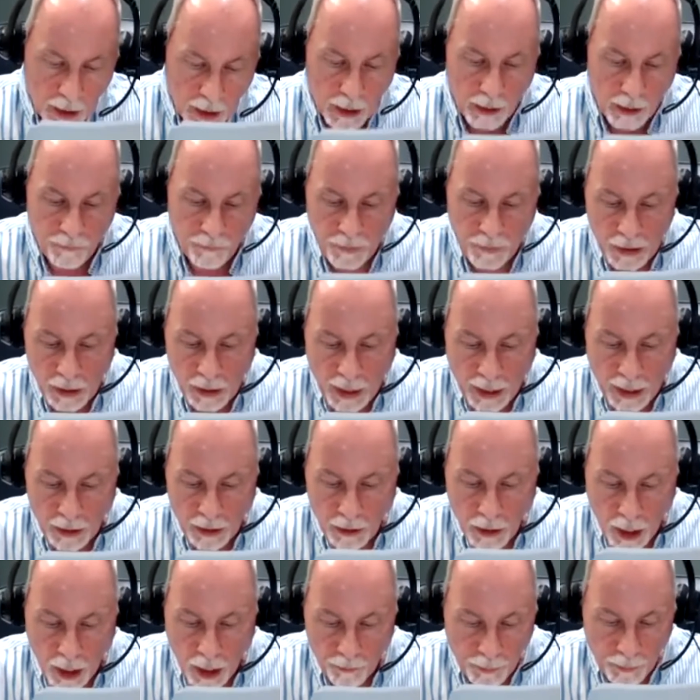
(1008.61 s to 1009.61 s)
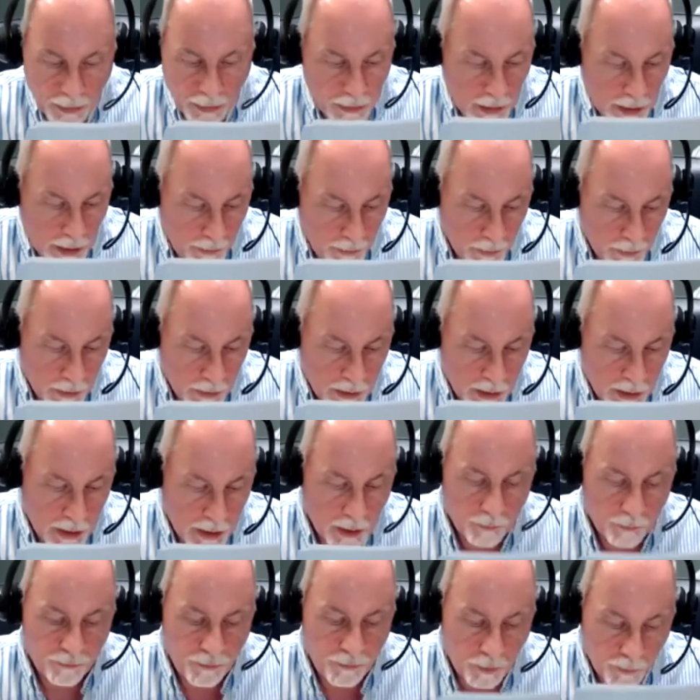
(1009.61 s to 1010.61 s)
if it had not been given to
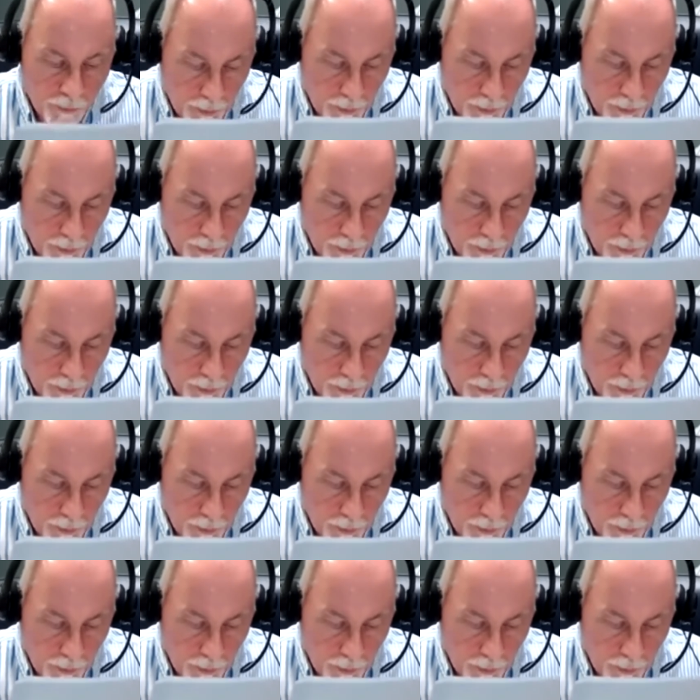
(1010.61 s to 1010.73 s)
him from